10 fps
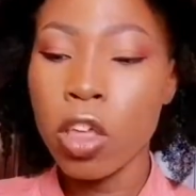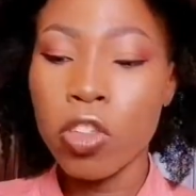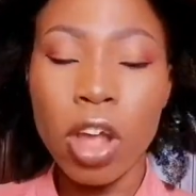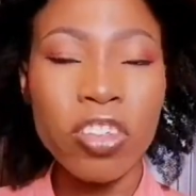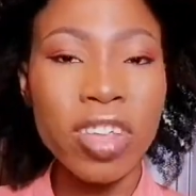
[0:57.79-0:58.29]

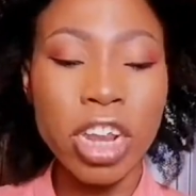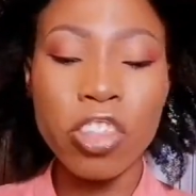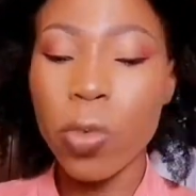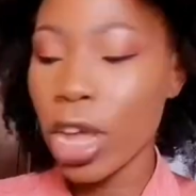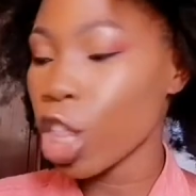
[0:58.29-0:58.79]
so I'll just get
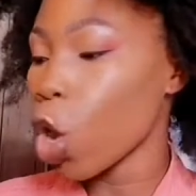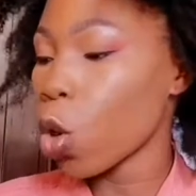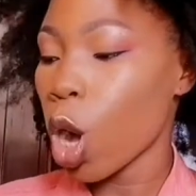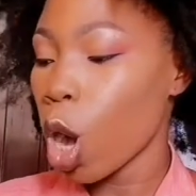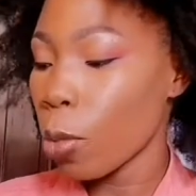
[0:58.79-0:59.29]
into it,
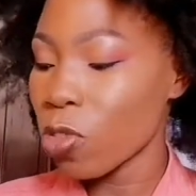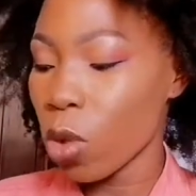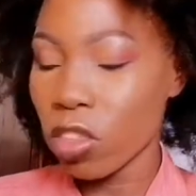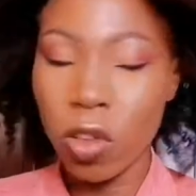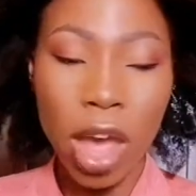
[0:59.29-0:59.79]
no combs
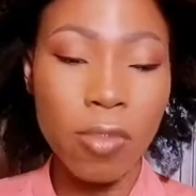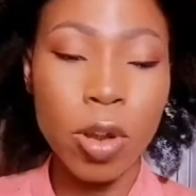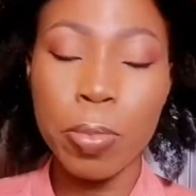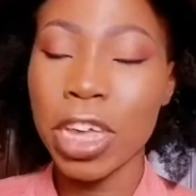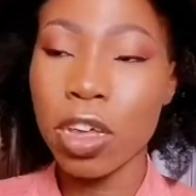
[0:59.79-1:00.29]

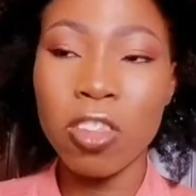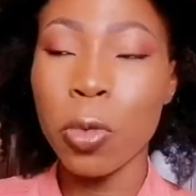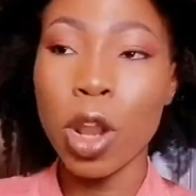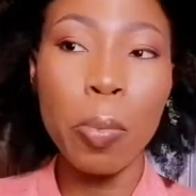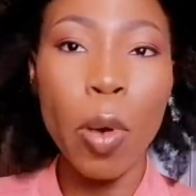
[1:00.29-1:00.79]
whatsoever, because
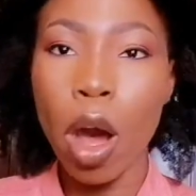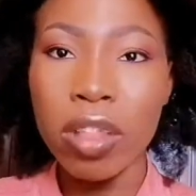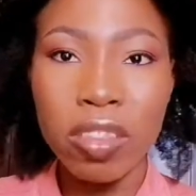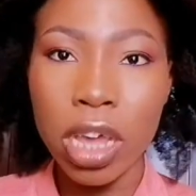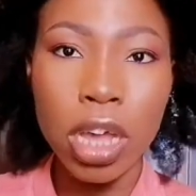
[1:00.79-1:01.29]
we're not
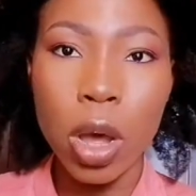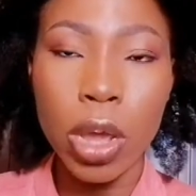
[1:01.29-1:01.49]
partying.